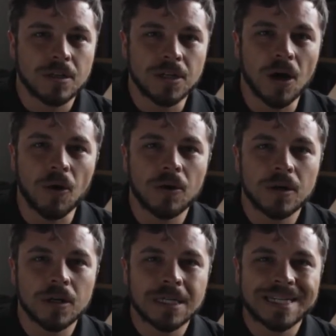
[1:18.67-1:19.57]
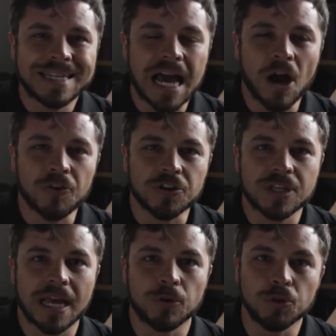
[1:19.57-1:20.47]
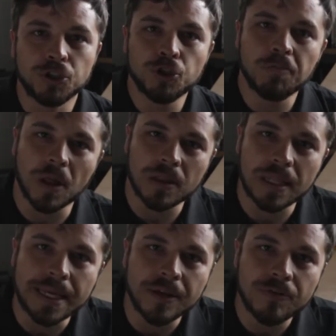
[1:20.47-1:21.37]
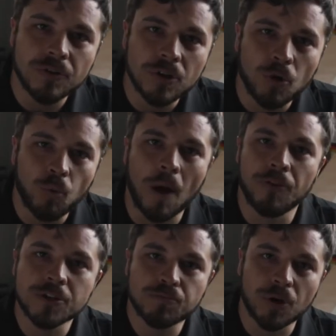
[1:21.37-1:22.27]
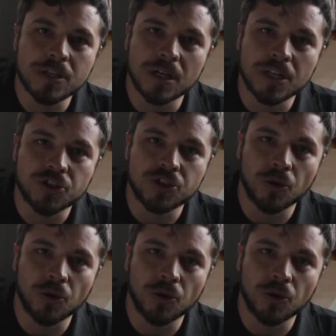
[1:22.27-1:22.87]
No. Now they're saying, would you believe what this president is